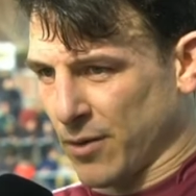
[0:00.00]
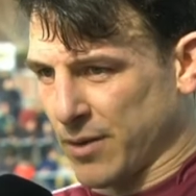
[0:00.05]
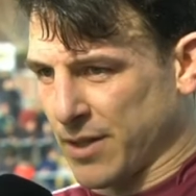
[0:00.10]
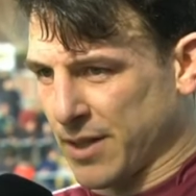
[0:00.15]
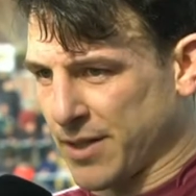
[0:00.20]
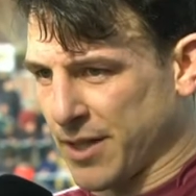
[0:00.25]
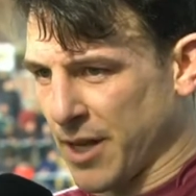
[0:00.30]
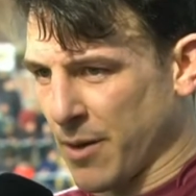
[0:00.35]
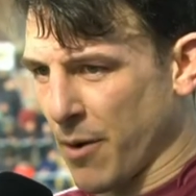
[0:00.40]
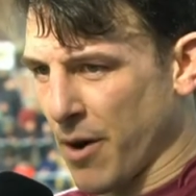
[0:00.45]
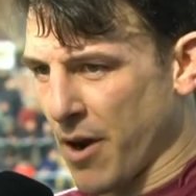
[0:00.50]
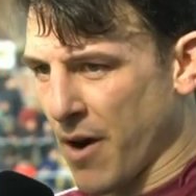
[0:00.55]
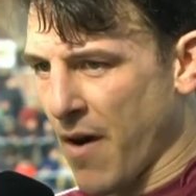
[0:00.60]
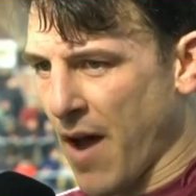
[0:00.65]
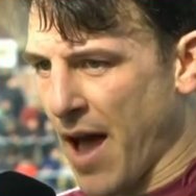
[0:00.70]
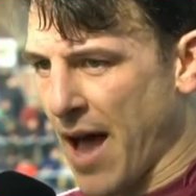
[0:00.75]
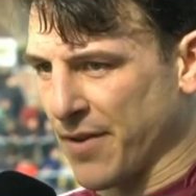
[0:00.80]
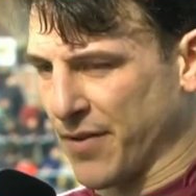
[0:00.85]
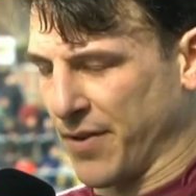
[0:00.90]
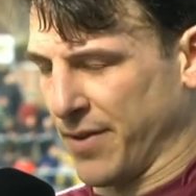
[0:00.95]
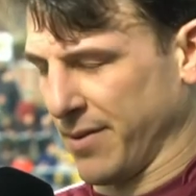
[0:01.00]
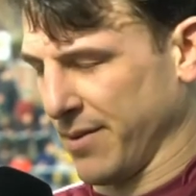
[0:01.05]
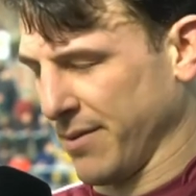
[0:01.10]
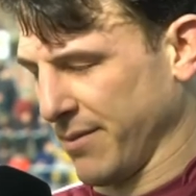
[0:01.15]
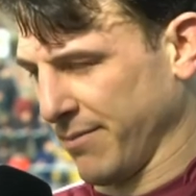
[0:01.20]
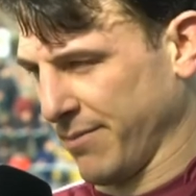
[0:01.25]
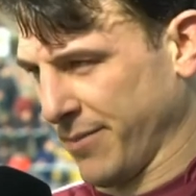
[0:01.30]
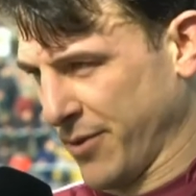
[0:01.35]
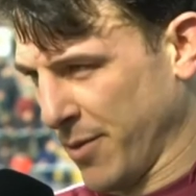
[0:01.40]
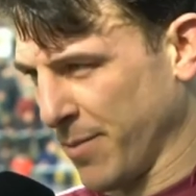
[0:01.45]
to see where you're at,
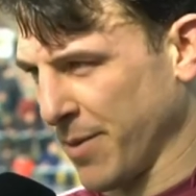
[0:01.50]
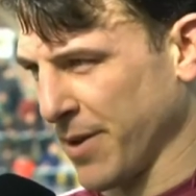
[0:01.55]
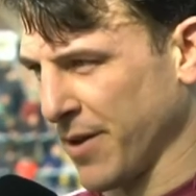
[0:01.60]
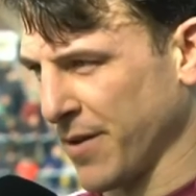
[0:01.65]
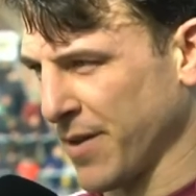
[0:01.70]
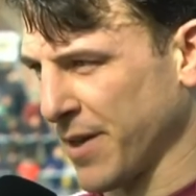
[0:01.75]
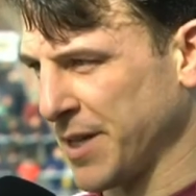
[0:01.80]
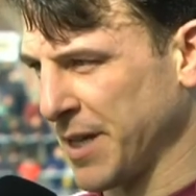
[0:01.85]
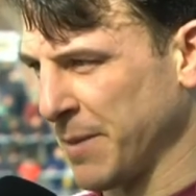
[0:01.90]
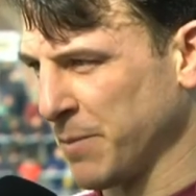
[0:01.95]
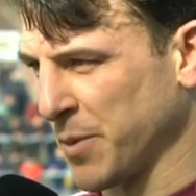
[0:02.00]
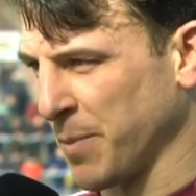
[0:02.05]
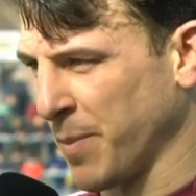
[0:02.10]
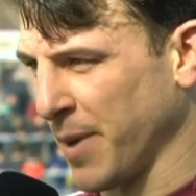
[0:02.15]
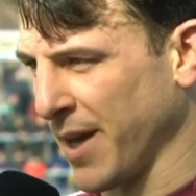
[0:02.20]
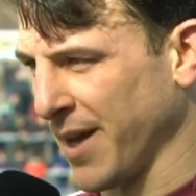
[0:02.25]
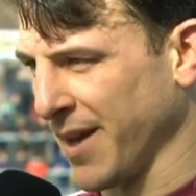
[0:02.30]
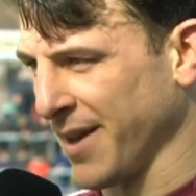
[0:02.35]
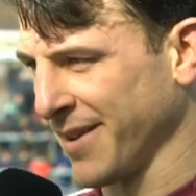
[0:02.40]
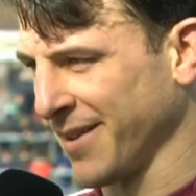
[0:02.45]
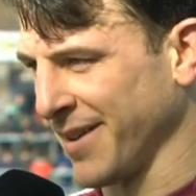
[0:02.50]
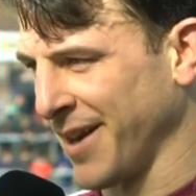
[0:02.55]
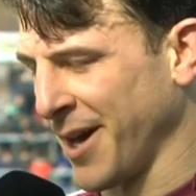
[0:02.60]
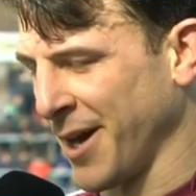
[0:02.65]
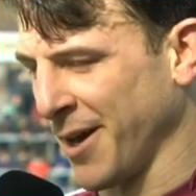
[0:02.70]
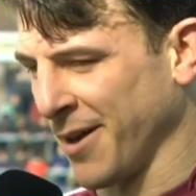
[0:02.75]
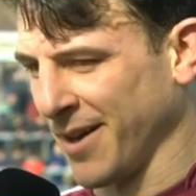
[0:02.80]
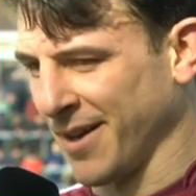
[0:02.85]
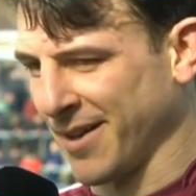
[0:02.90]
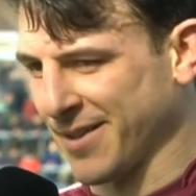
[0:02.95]
Dublin are the team to play.
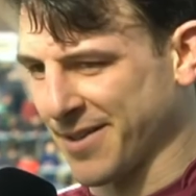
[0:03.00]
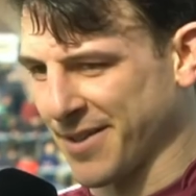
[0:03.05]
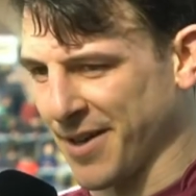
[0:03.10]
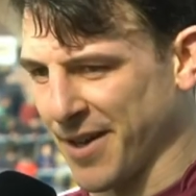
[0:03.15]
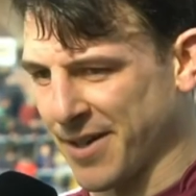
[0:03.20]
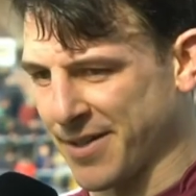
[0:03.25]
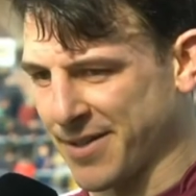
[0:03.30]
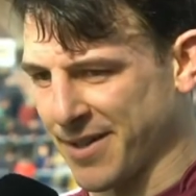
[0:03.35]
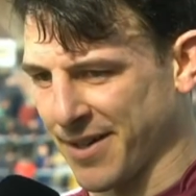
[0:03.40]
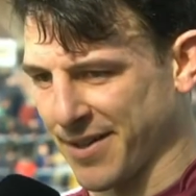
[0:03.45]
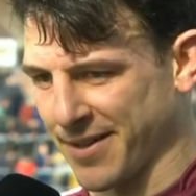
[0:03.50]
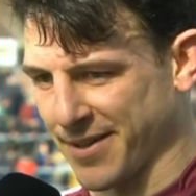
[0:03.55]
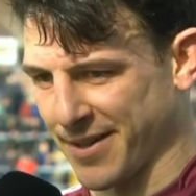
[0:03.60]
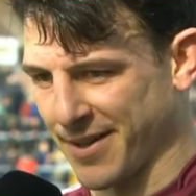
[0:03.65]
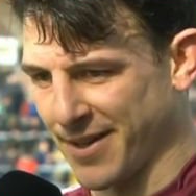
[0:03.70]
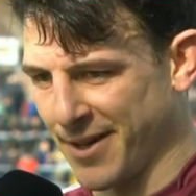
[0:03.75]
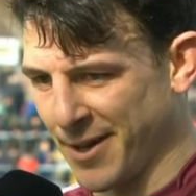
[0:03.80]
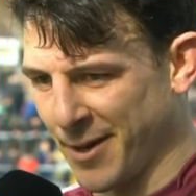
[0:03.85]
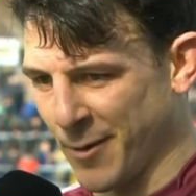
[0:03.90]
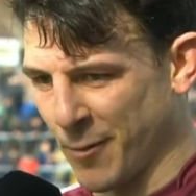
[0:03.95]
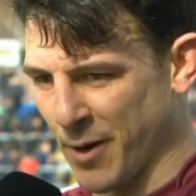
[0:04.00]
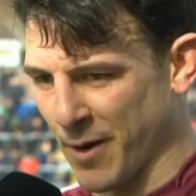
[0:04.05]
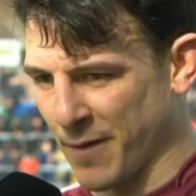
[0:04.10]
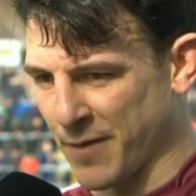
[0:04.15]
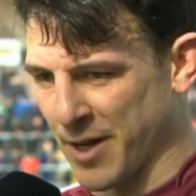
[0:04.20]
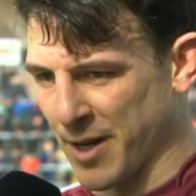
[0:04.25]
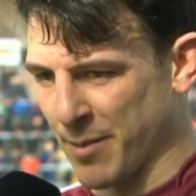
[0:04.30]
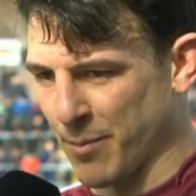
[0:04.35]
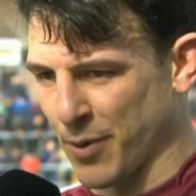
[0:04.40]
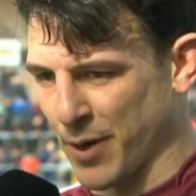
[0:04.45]
It's nice that we have
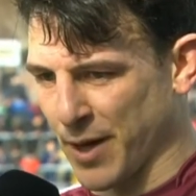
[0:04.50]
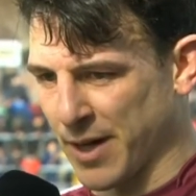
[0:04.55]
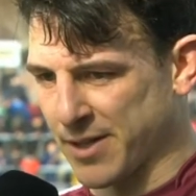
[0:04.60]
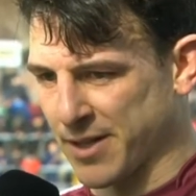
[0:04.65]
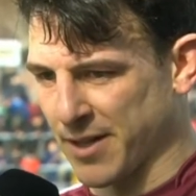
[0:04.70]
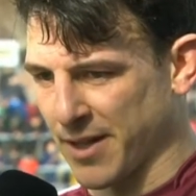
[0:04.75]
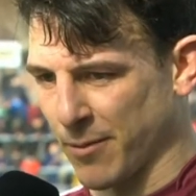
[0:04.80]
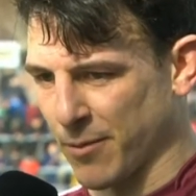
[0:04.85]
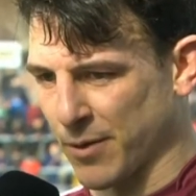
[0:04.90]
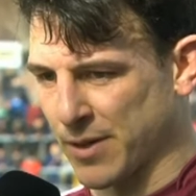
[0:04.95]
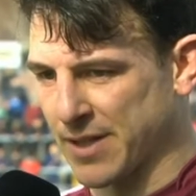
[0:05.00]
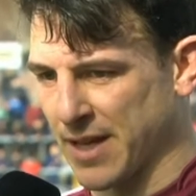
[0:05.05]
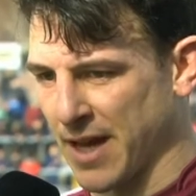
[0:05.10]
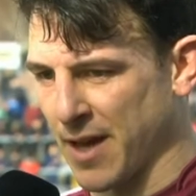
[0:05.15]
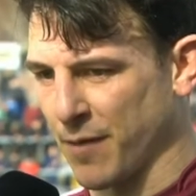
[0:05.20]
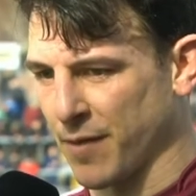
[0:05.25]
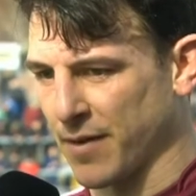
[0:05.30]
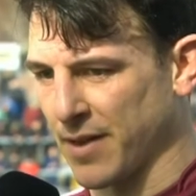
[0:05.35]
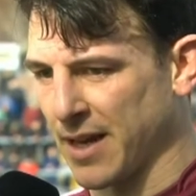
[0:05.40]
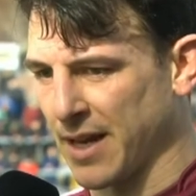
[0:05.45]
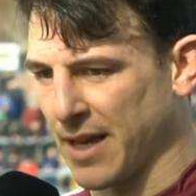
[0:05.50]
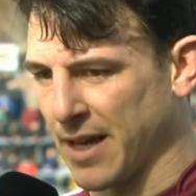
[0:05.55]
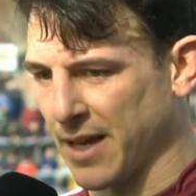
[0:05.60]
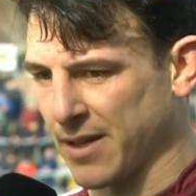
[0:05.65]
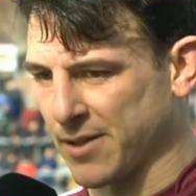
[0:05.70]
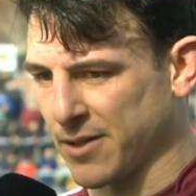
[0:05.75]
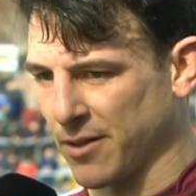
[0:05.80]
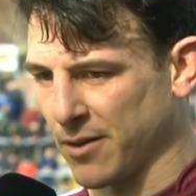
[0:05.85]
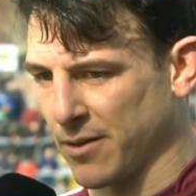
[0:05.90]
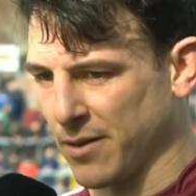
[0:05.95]
10 points and that we're safe in the league.
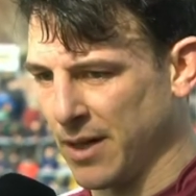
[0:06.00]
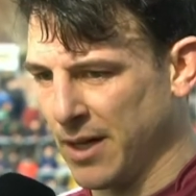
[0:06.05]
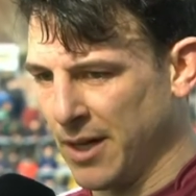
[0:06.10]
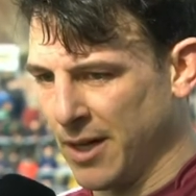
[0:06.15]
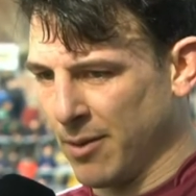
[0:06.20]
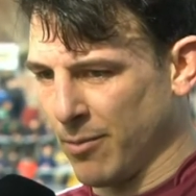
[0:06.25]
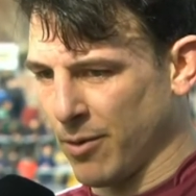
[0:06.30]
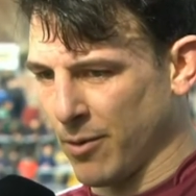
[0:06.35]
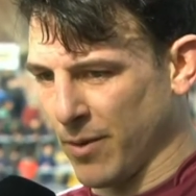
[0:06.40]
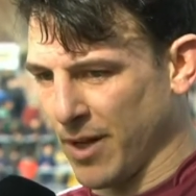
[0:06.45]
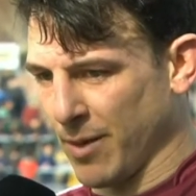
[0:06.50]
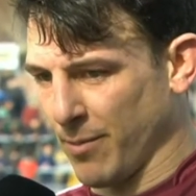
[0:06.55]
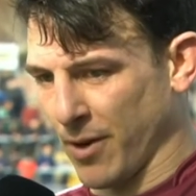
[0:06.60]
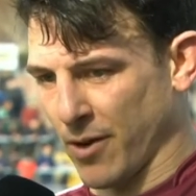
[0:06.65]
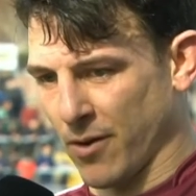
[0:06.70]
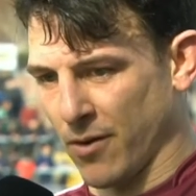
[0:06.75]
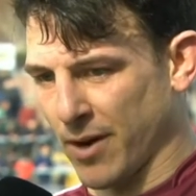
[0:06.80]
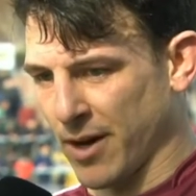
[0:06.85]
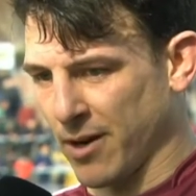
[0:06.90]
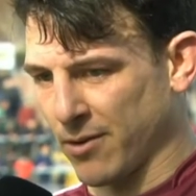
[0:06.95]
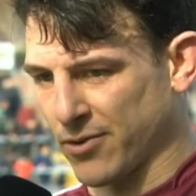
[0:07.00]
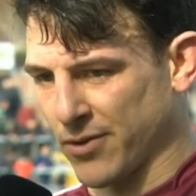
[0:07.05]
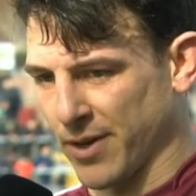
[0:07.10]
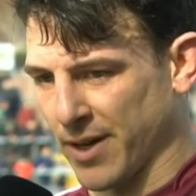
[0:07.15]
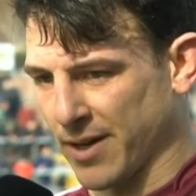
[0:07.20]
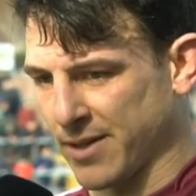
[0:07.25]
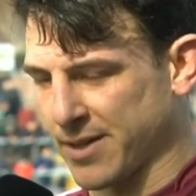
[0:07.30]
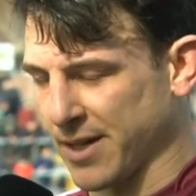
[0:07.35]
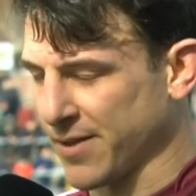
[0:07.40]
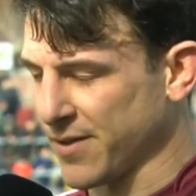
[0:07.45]
So, but we'll be going out trying
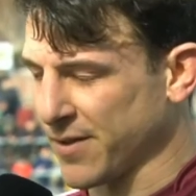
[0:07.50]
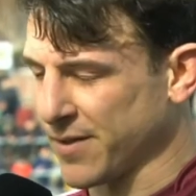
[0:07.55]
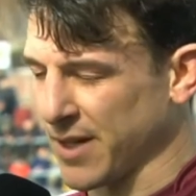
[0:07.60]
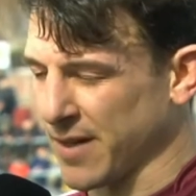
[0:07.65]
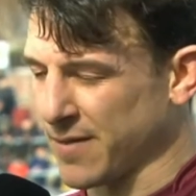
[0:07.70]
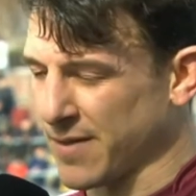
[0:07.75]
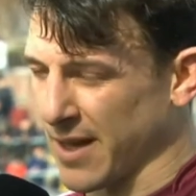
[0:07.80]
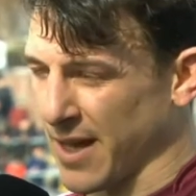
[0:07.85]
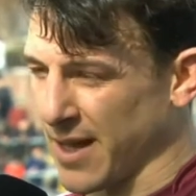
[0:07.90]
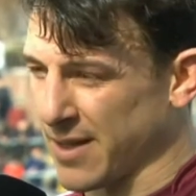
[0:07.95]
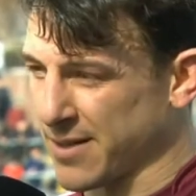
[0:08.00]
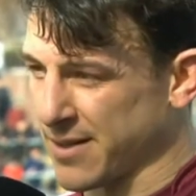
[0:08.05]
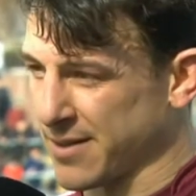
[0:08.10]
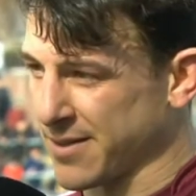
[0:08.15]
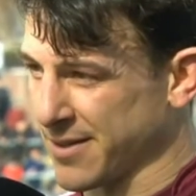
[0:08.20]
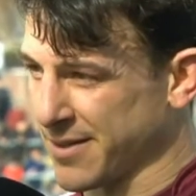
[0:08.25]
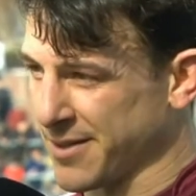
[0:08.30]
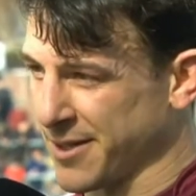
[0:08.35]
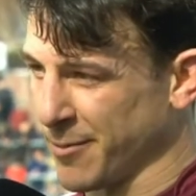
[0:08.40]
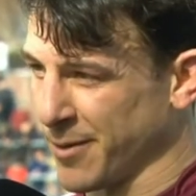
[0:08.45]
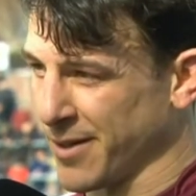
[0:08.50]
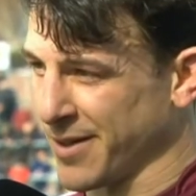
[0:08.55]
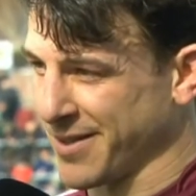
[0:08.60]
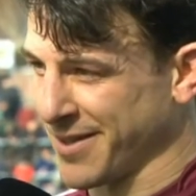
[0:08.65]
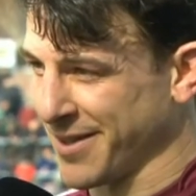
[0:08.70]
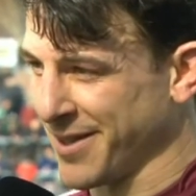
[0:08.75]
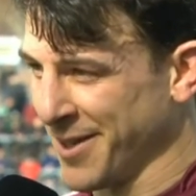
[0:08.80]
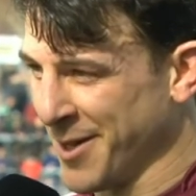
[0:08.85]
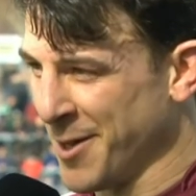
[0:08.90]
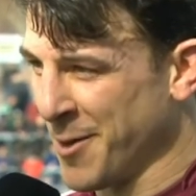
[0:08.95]
to test ourselves against this and see what
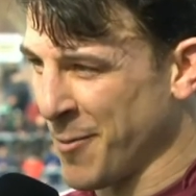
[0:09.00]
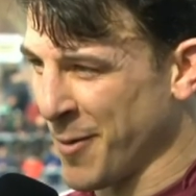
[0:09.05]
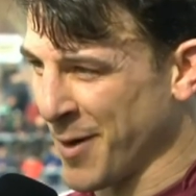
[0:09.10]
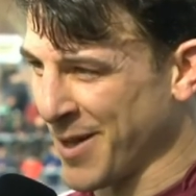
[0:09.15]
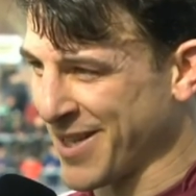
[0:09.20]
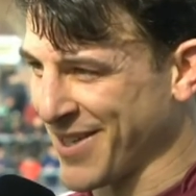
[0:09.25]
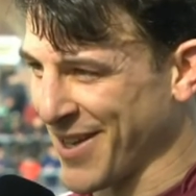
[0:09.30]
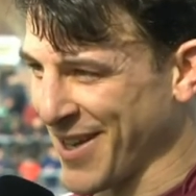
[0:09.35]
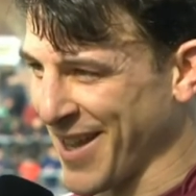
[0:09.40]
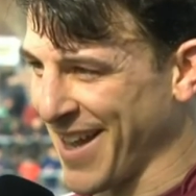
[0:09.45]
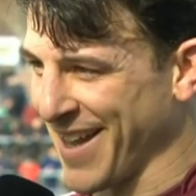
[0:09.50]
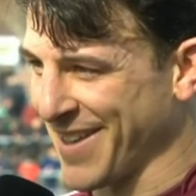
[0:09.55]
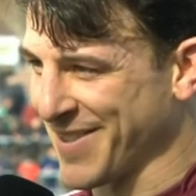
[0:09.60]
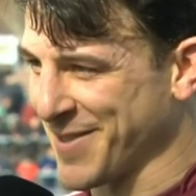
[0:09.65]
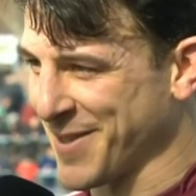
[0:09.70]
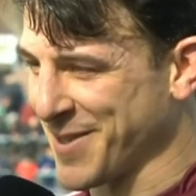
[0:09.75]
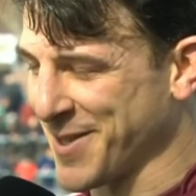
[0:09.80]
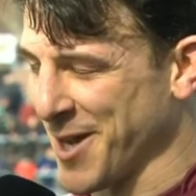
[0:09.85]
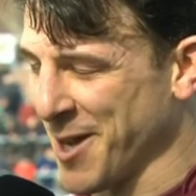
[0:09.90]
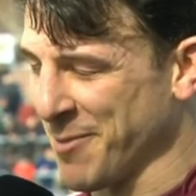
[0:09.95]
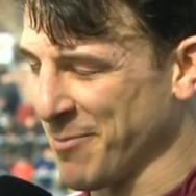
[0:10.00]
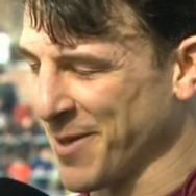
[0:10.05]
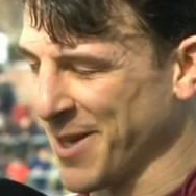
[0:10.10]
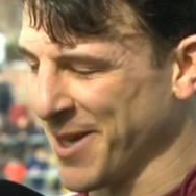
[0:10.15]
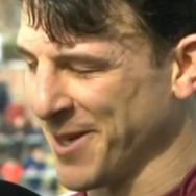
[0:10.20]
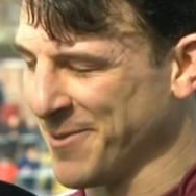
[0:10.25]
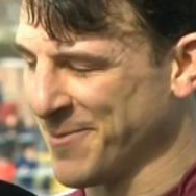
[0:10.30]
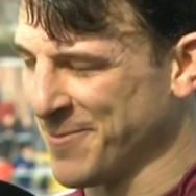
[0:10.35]
it's like against the top. Yeah.